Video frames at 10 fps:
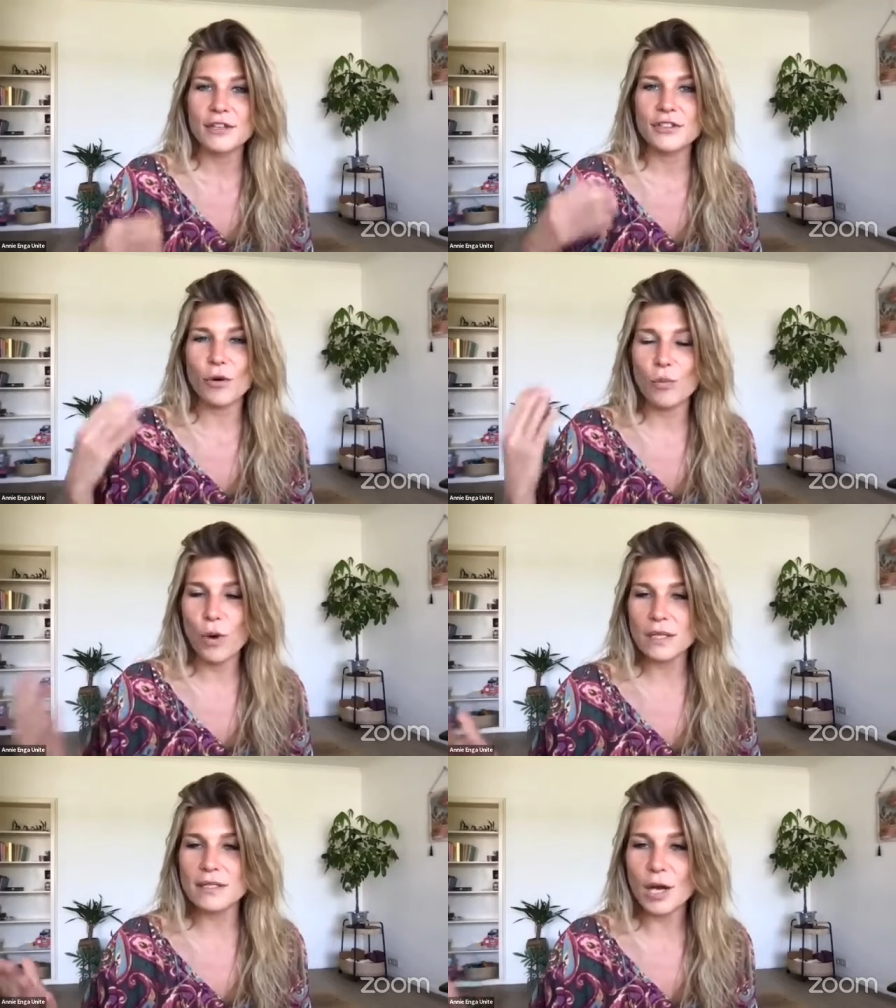So
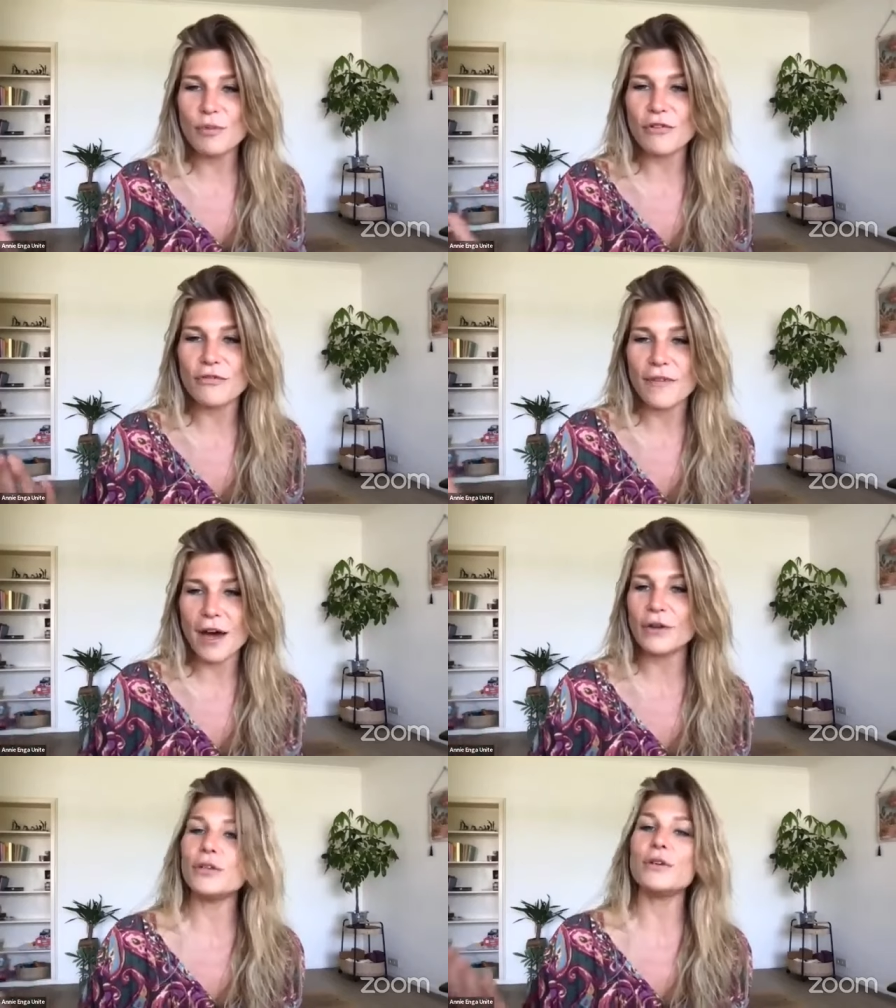what type of
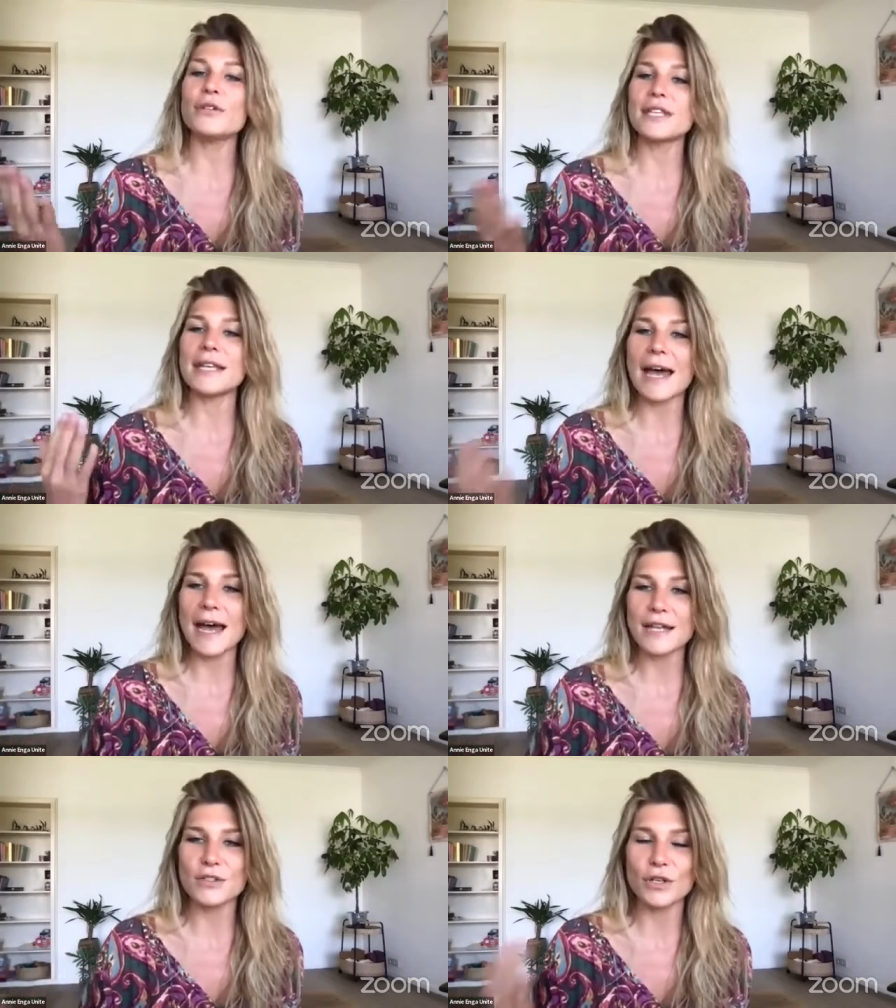value does it
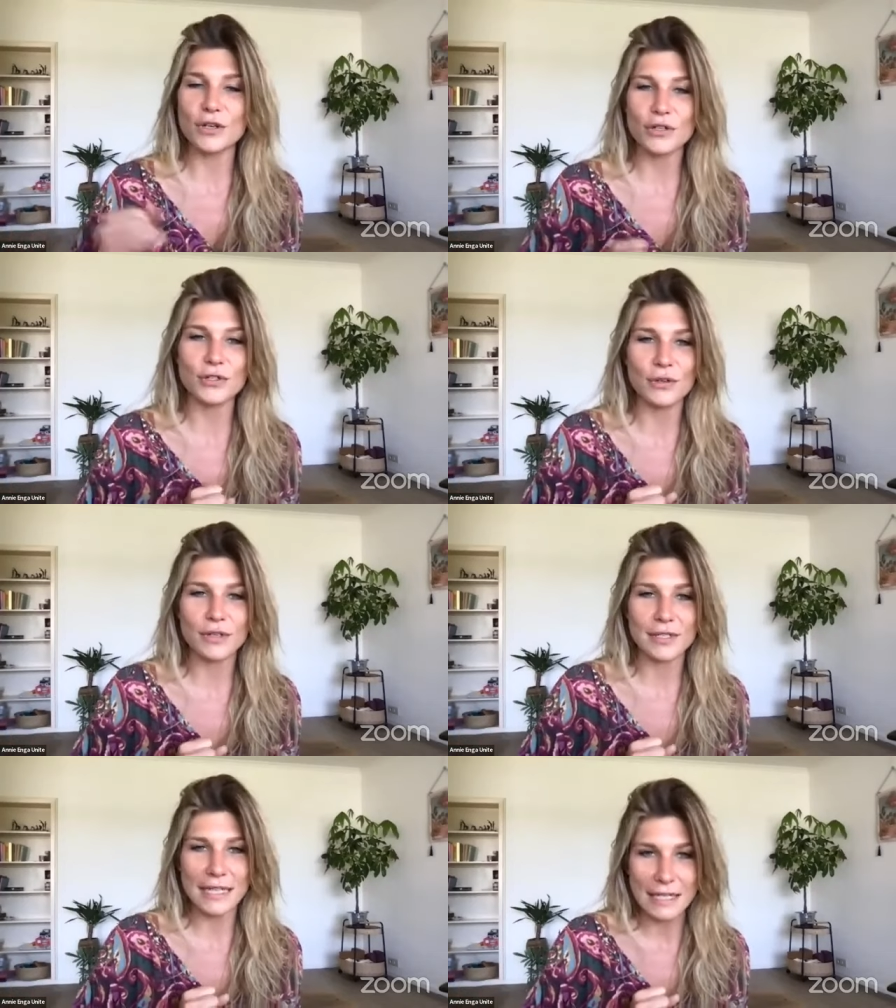add to your
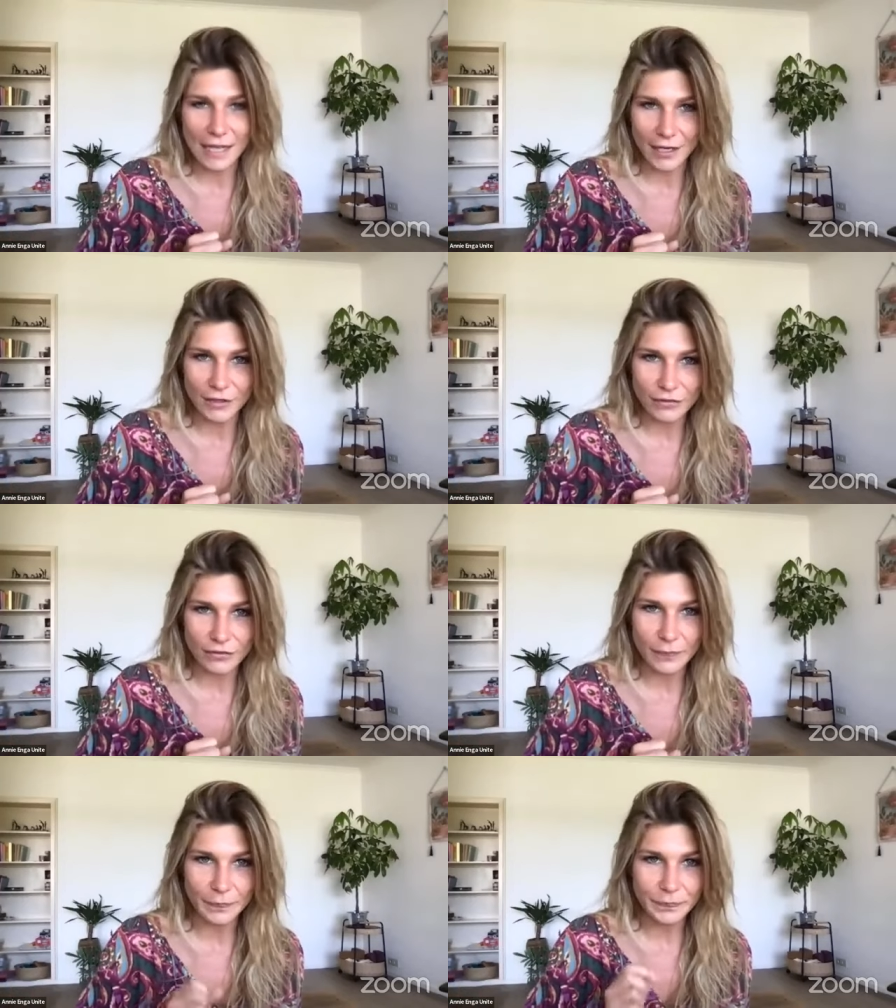students'
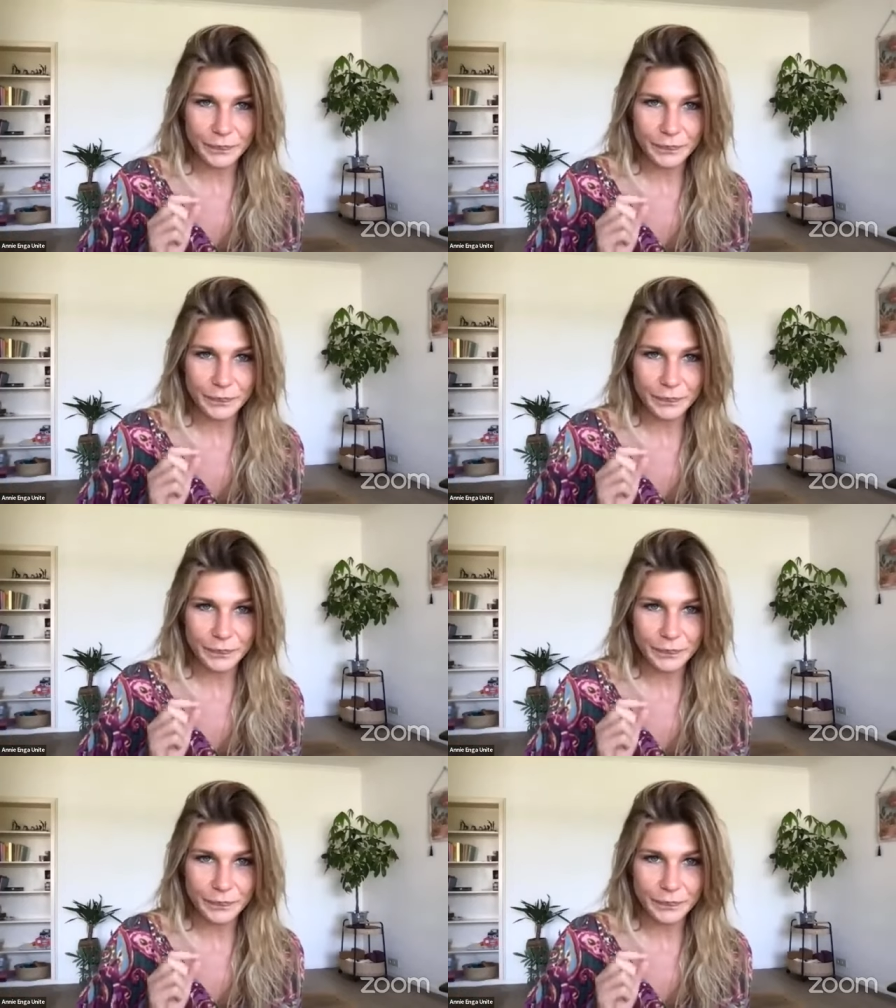life?